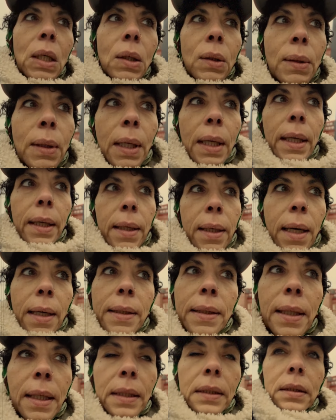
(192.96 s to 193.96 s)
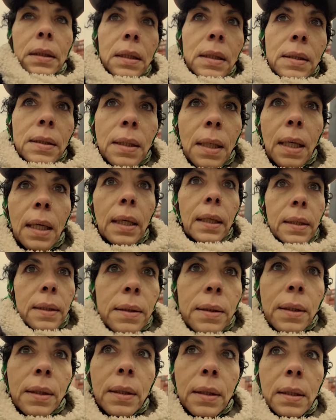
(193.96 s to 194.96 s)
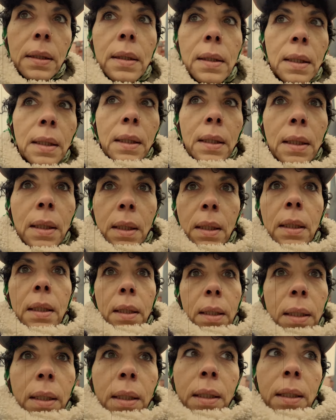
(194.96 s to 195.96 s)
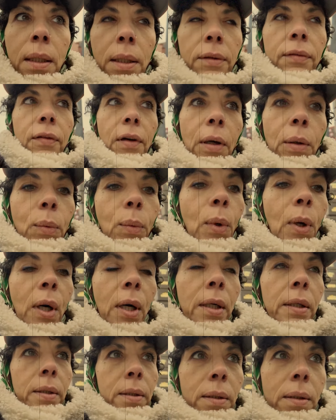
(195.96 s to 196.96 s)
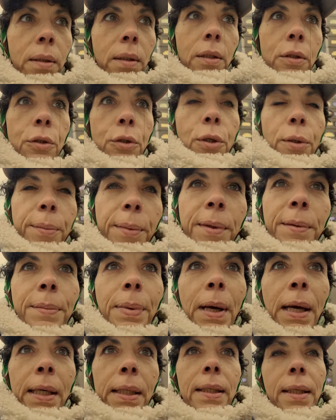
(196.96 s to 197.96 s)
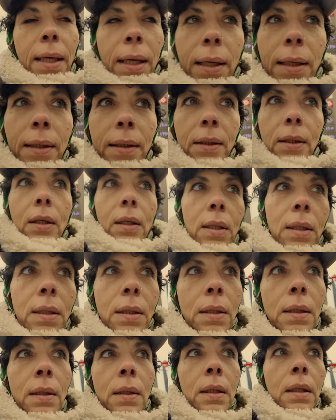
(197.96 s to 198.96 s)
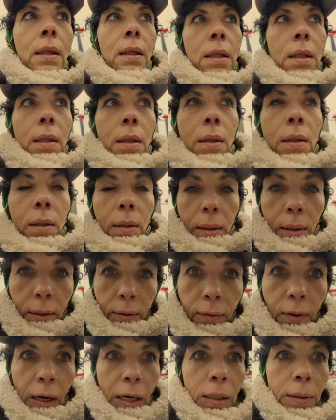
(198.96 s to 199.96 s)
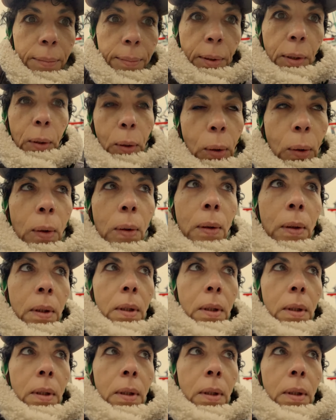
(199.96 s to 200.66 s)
Okay, I can't decide if I want a German pancake, the kvack bowl,